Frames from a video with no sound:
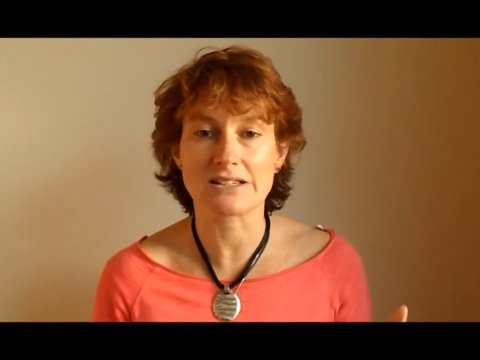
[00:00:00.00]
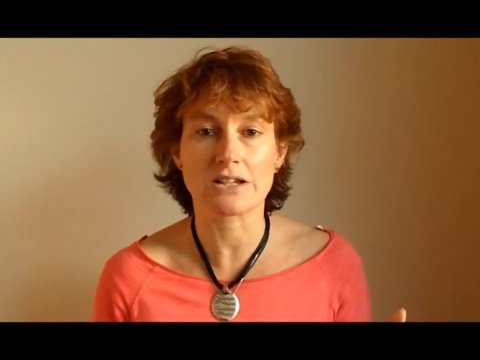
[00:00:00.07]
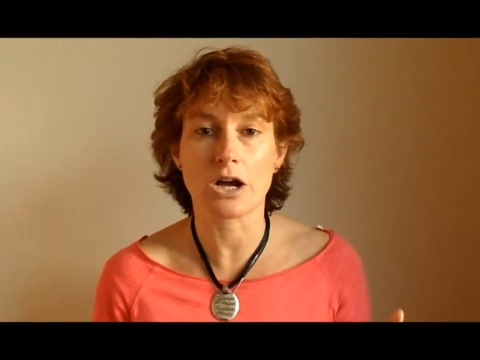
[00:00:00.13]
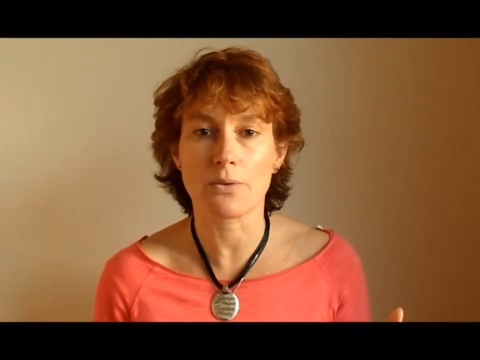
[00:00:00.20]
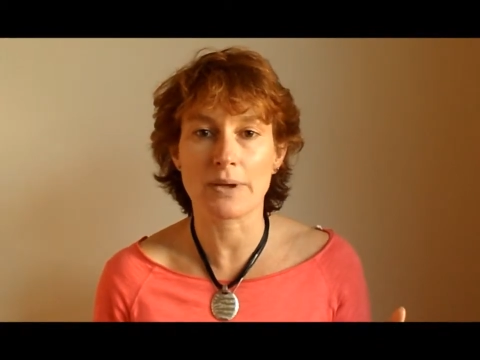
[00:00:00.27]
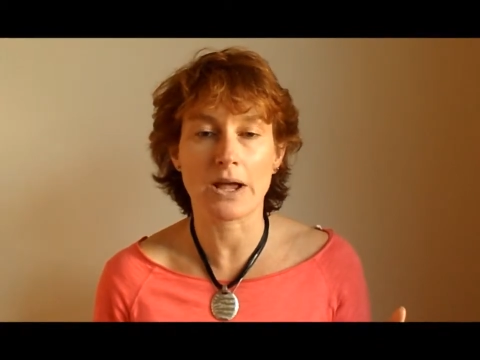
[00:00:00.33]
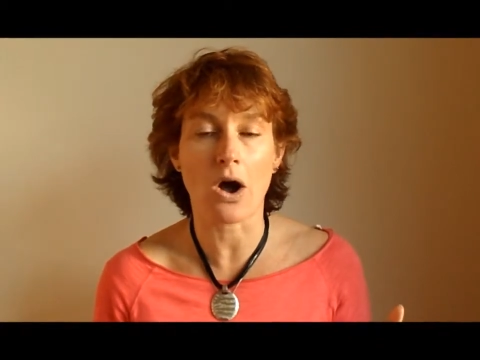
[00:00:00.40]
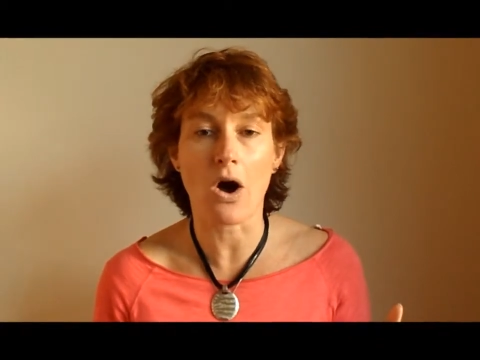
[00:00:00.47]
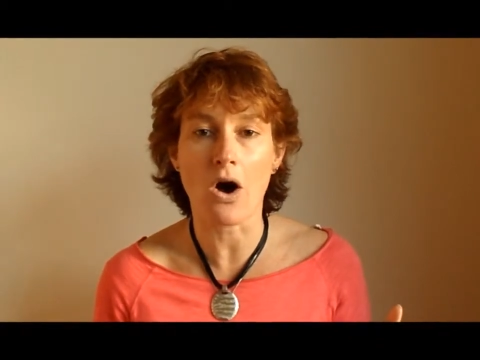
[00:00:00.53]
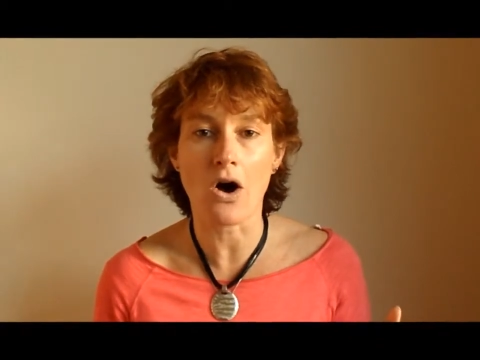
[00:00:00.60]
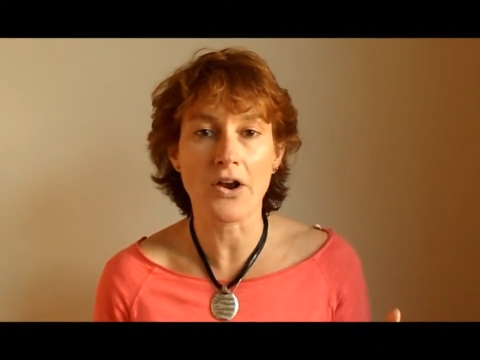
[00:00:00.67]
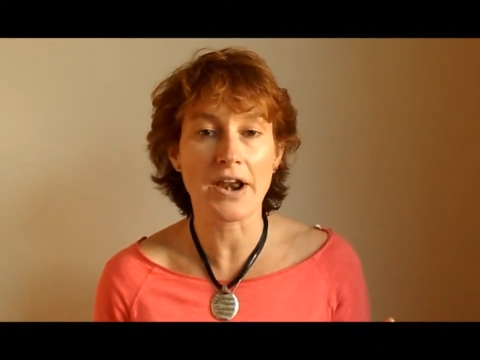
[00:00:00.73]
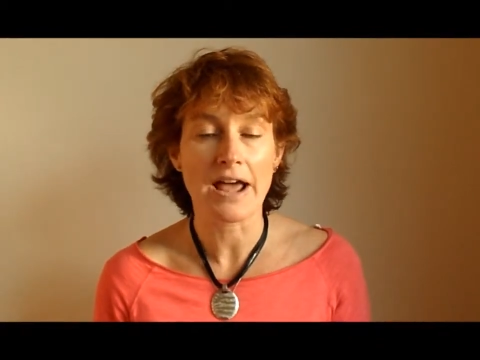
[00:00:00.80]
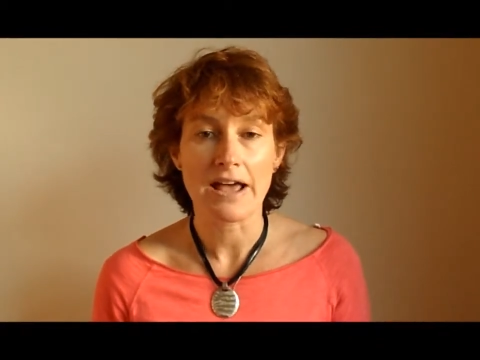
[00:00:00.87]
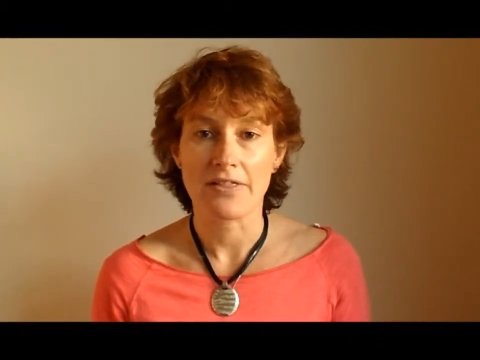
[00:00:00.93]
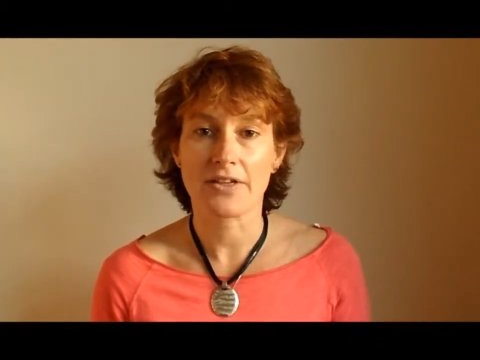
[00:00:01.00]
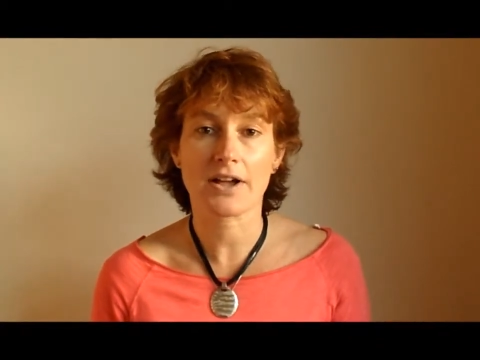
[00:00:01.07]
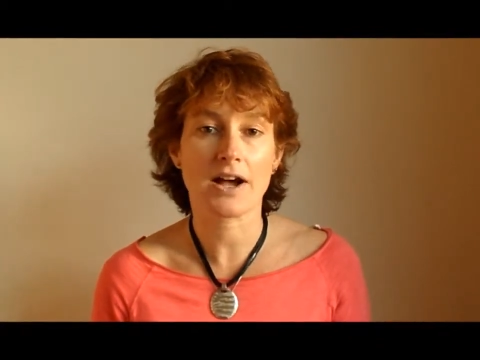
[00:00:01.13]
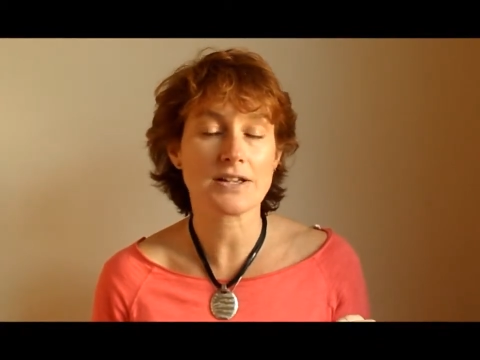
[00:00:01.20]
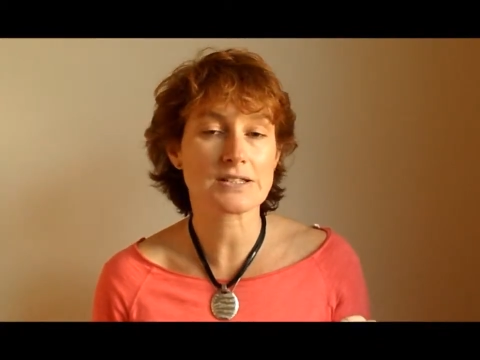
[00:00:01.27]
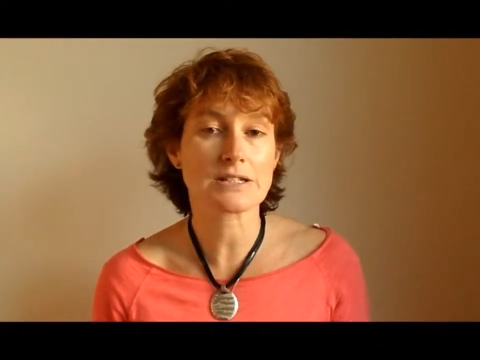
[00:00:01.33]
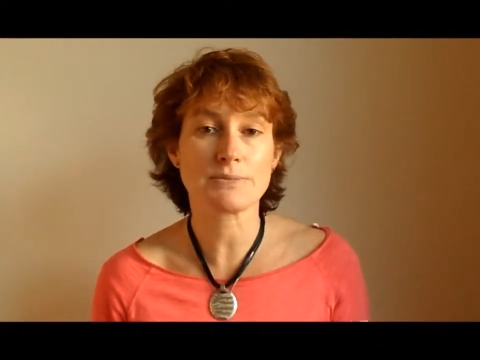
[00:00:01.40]
going on, the
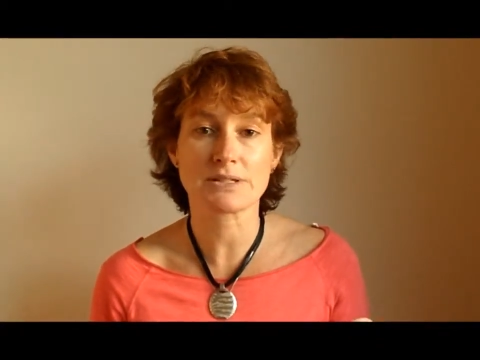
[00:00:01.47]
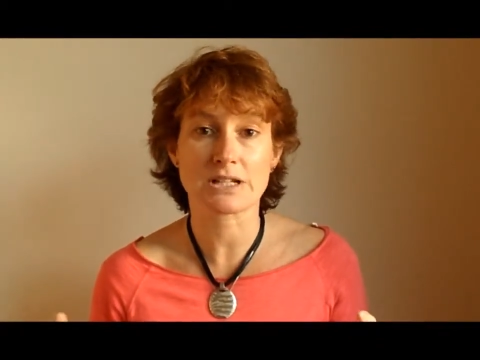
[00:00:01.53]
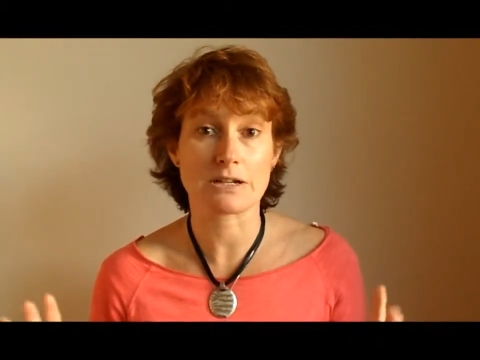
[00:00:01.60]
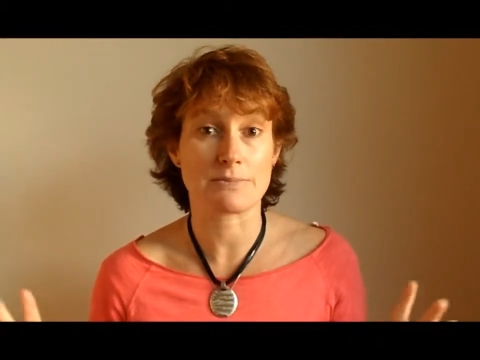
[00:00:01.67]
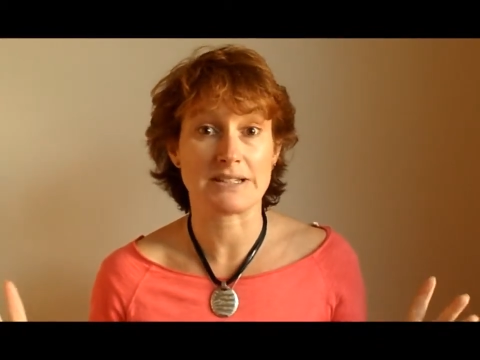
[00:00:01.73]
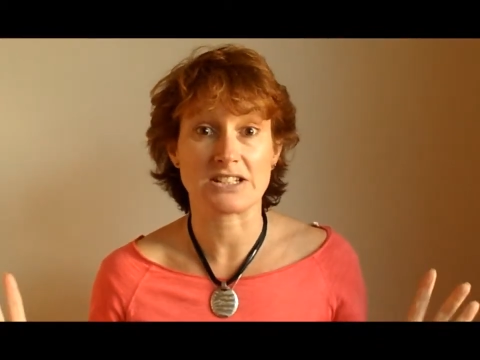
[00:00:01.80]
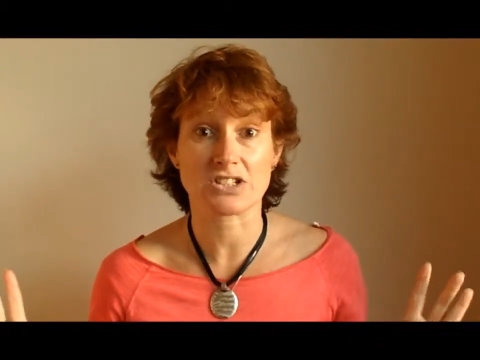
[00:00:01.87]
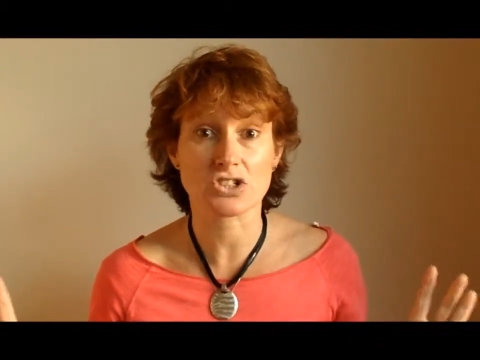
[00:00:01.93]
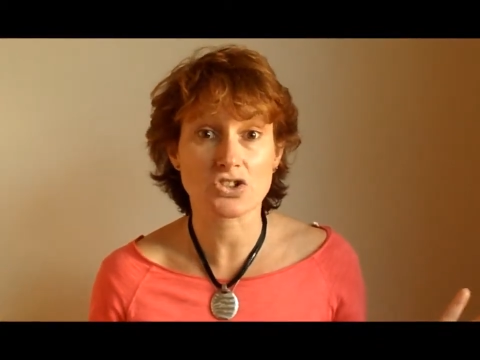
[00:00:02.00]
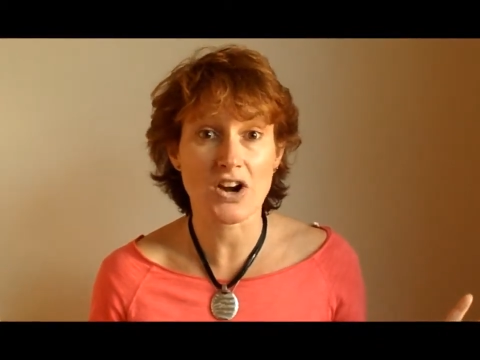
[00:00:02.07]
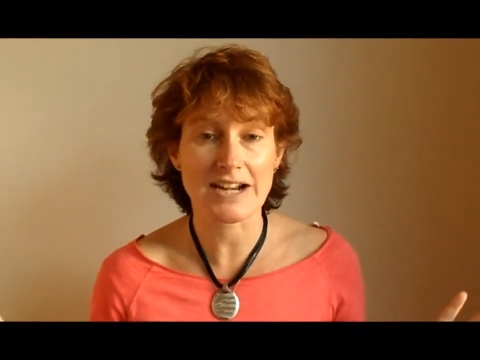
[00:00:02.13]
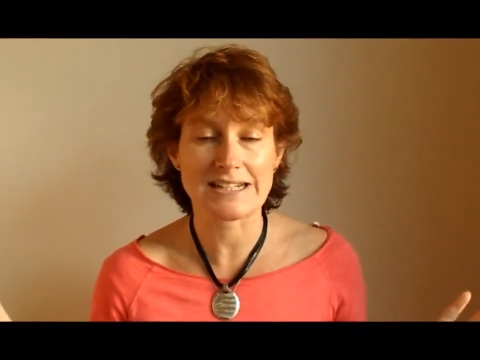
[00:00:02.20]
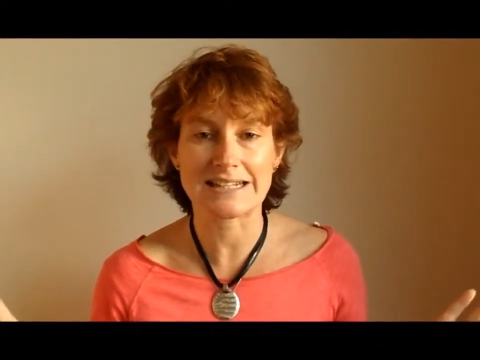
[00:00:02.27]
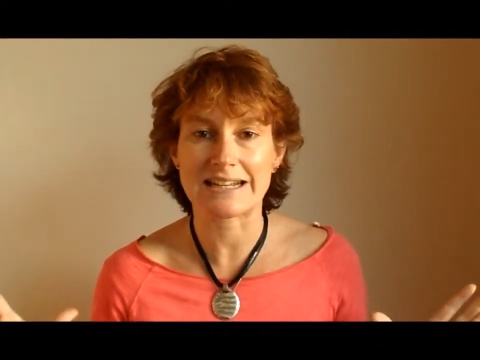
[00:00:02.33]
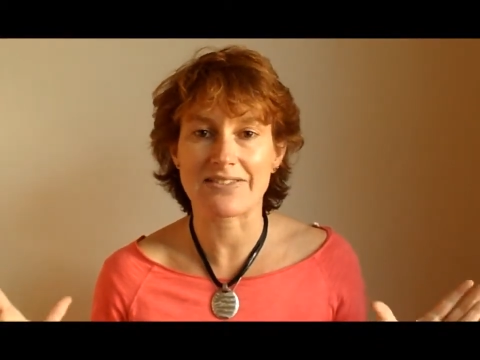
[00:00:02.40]
customer's going to be distracted